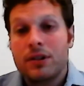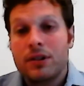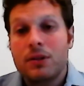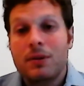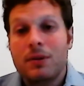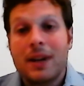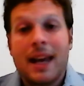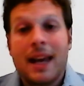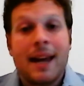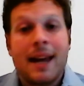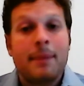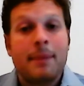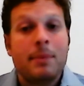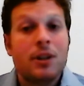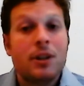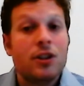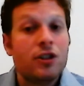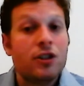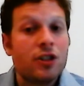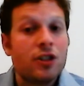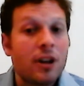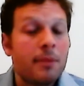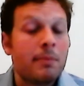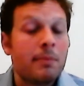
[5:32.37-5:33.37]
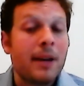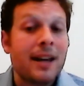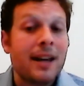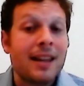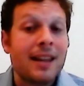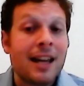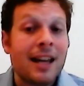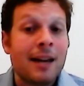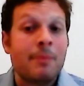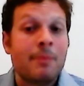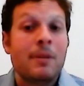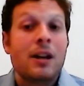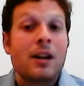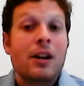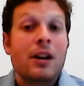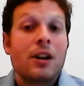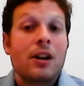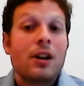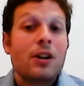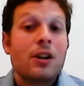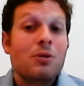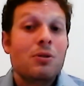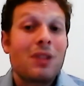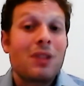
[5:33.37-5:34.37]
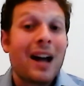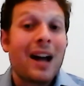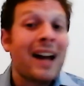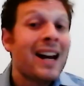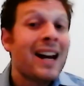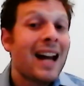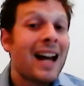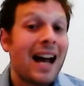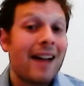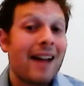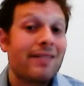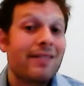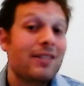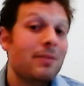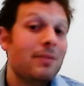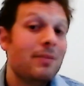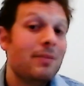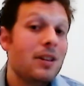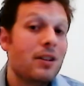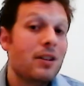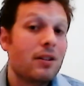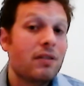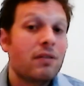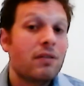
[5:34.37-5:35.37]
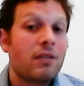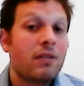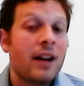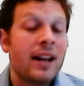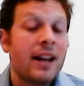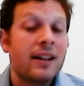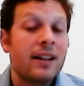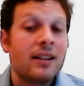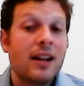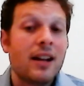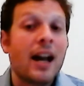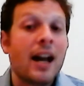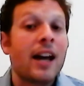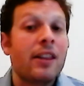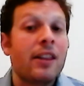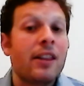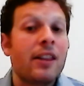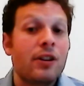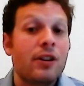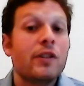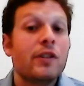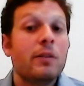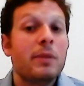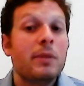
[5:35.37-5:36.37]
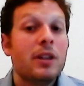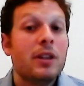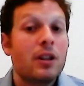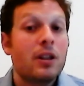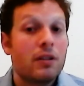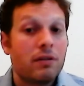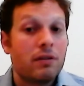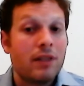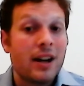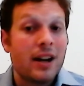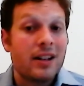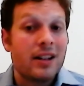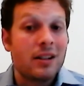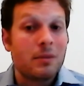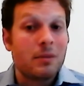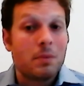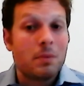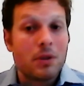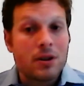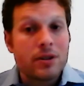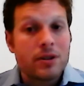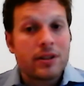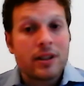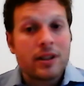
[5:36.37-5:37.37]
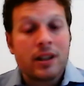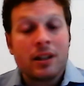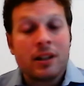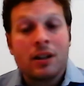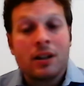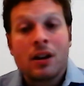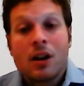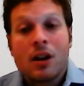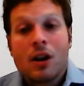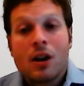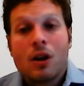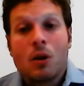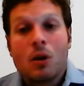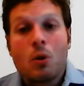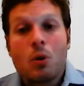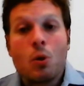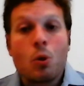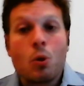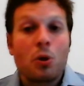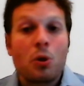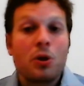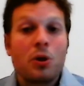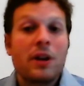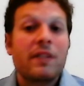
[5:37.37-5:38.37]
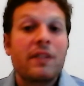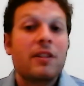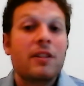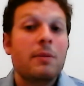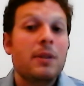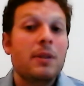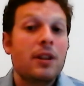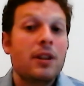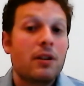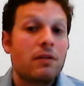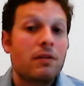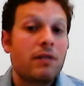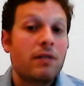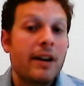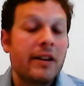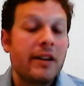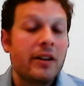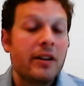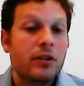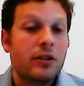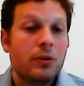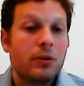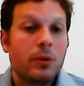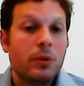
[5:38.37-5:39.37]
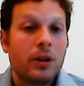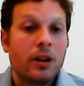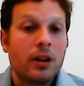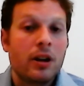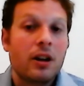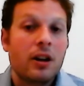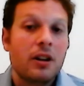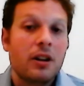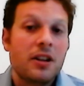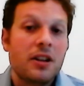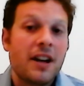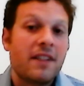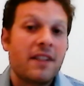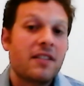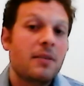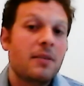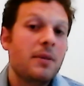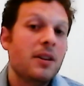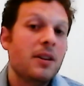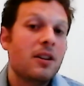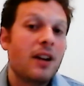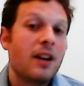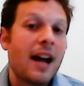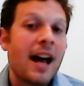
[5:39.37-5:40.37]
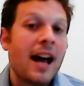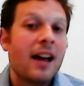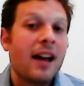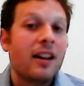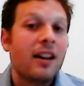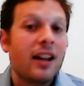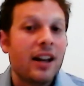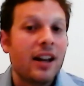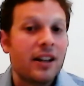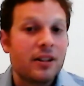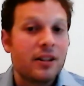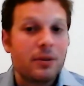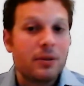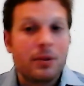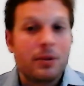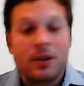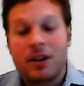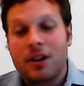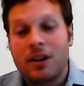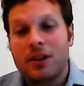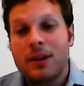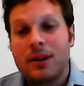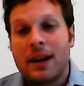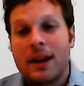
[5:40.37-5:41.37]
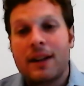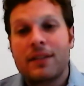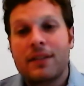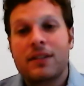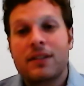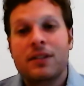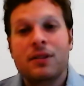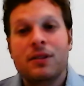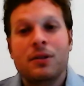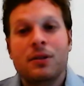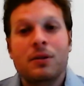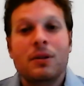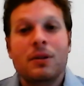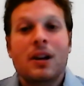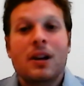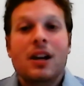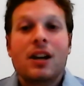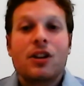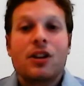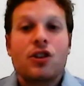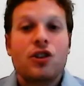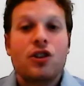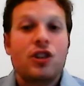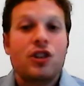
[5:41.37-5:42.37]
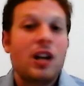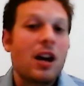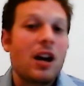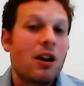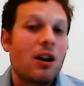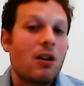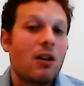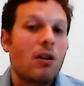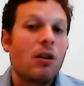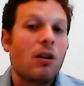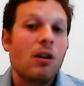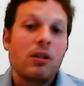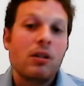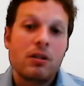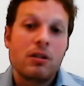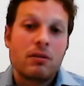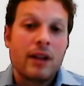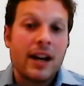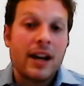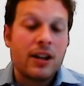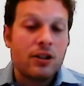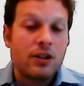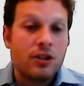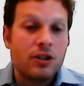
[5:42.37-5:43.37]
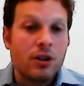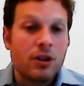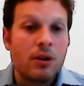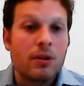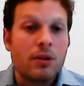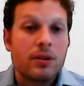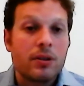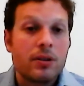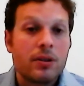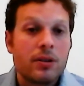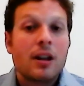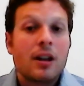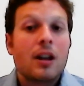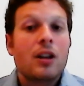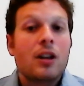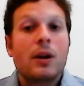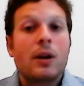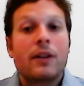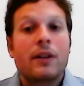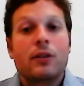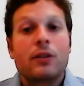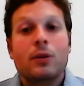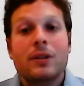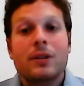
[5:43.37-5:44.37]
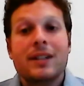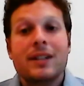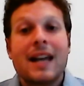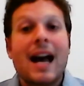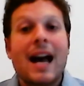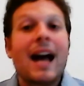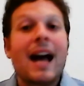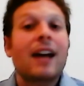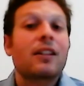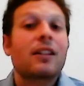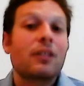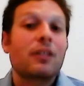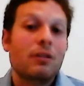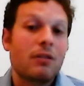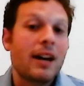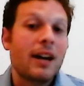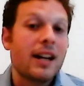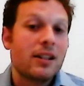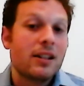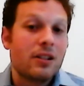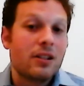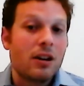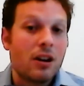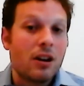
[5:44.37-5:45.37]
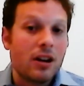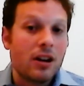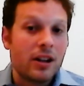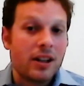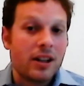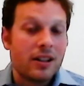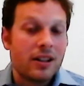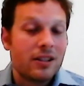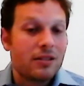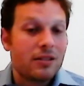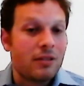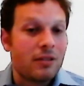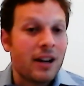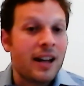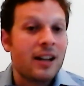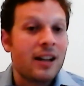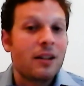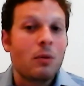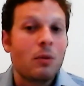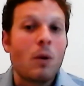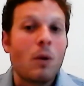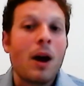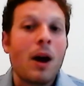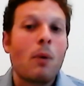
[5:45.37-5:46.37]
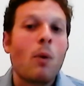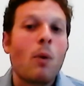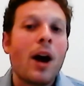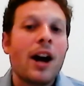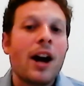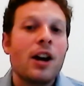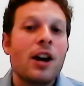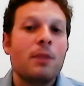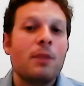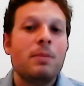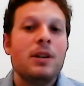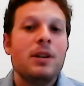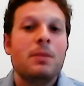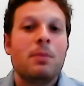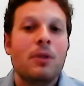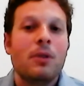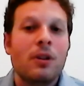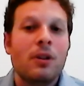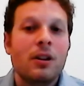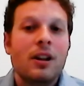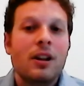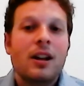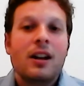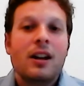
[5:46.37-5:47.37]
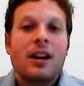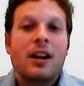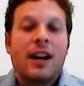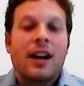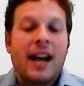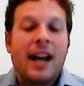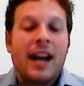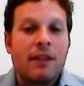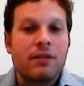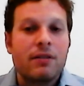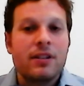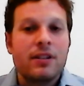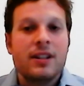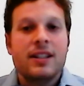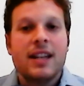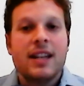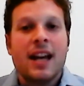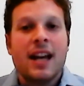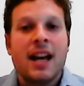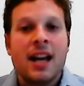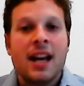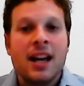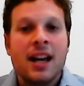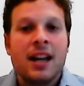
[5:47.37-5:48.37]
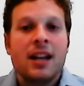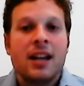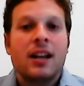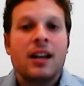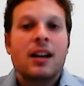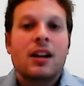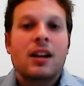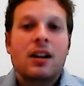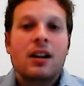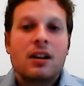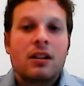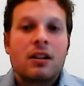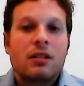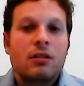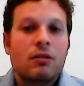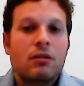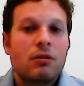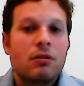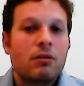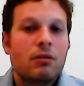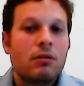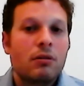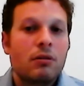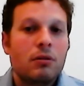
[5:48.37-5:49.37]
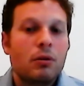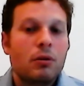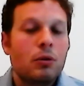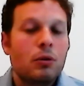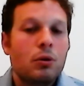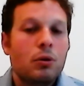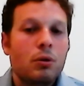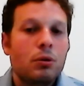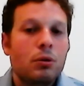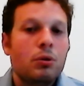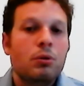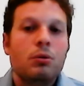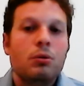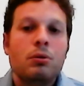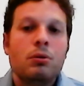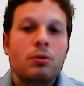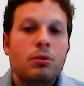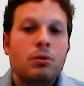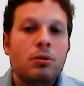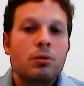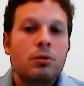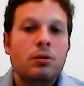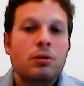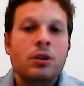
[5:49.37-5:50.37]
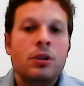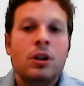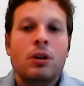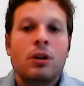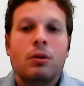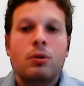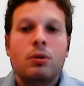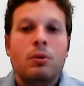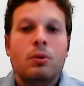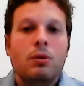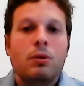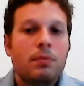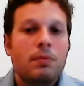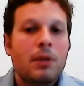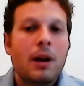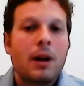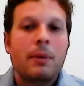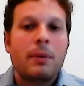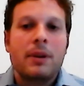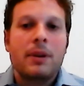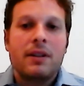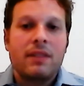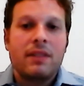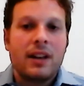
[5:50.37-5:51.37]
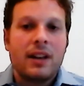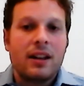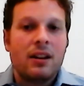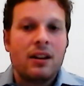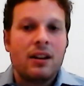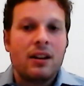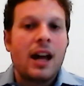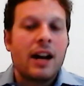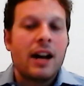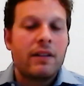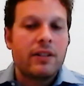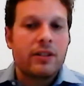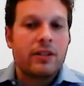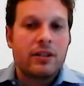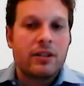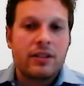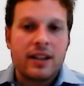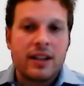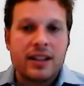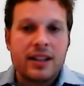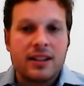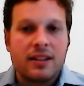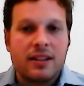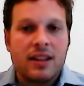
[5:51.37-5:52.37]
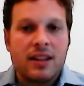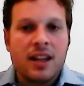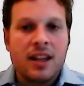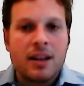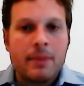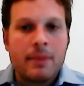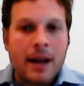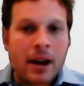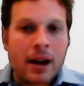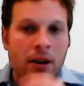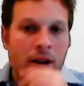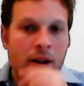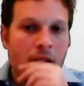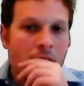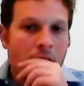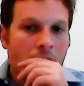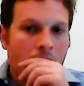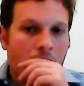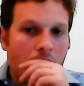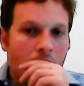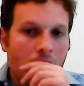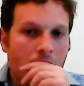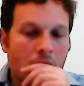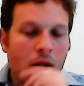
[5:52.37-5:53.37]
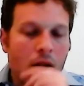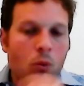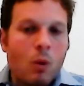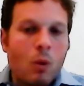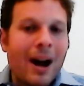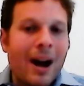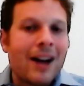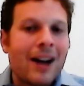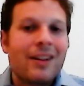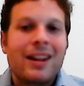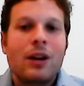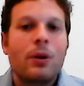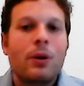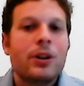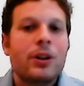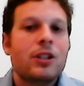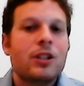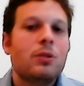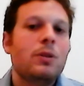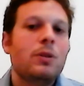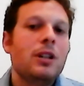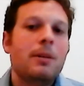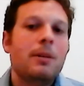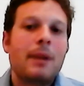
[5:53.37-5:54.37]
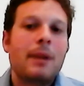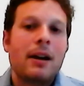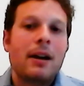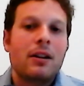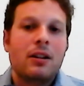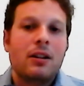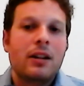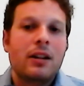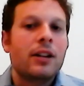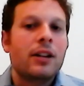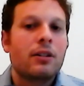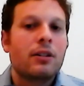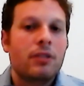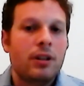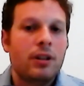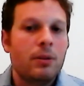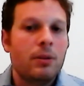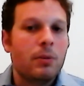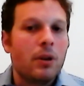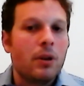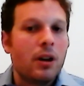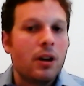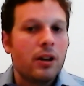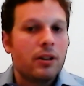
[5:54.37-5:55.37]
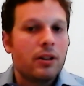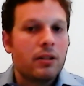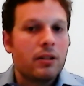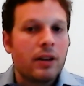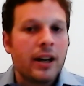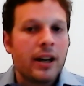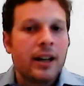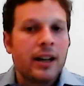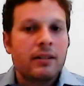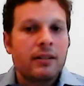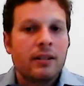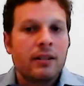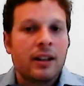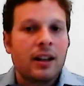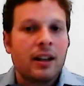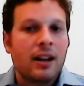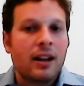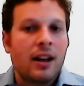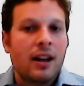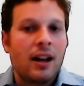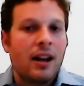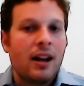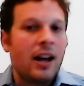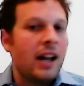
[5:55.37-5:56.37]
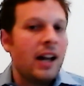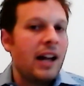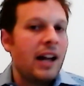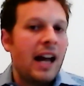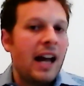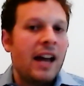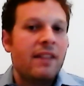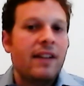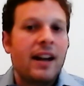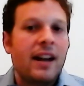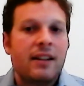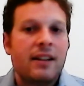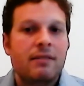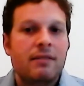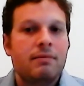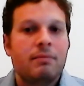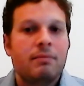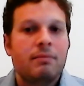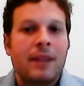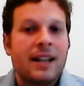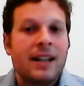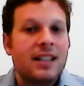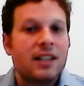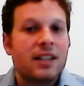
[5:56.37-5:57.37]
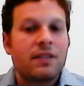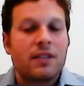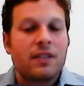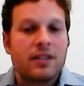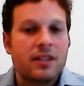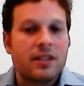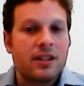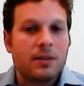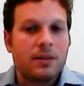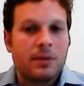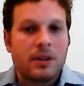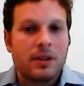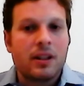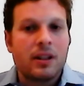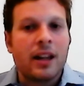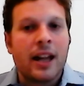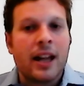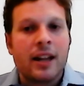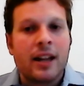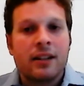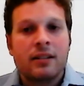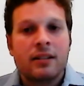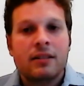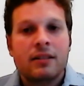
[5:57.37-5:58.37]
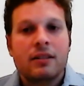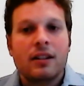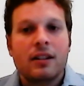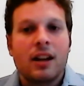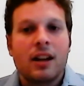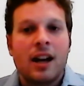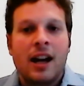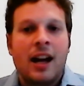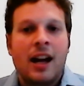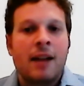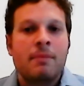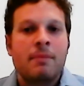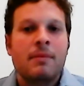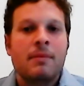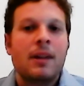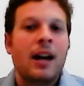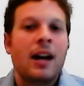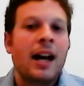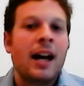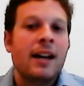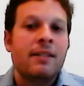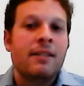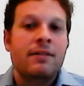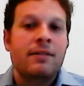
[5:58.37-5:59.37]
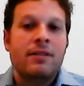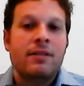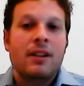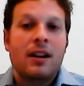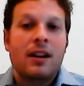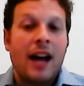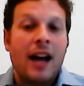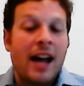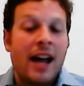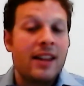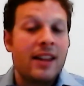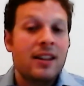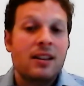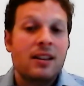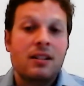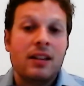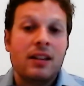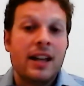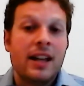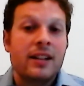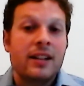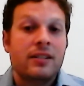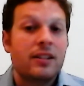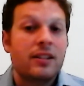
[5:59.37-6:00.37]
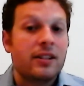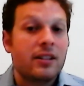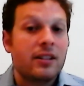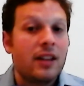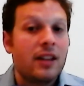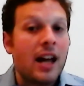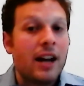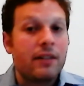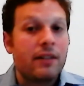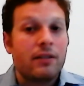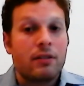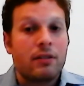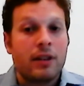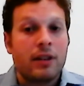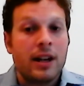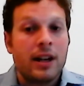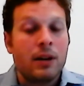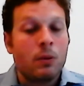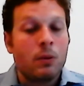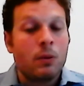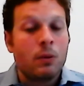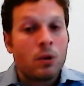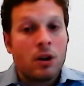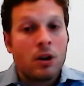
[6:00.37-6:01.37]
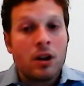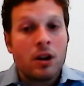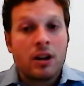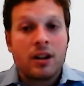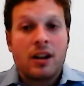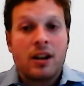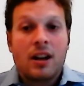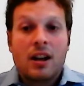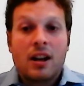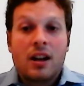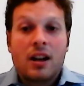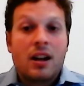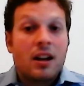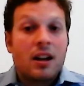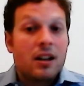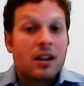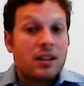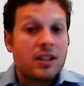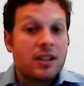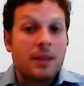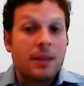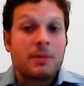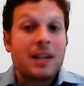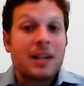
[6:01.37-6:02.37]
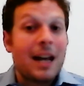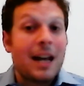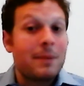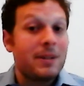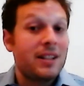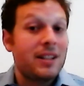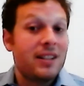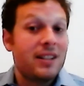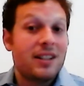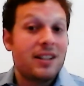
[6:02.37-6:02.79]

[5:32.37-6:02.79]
You can't be shunned by them. You kind of have to be their friend. Either you have to be their friend in person, or you have to be their friend on Twitter. You have to be their ally on Twitter. You have to share all the right jokes. You have to attack the right targets, right? Why are people every day who probably have like a lot of other things to think about, why do they always tweet about Glenn Greenwald, right? Like I've had my differences with Glenn. I think Glenn does a lot of great work. Sometimes his